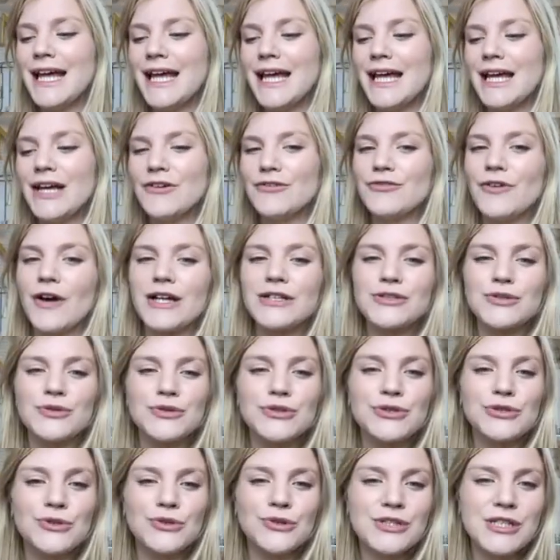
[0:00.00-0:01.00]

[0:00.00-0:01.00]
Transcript: find your source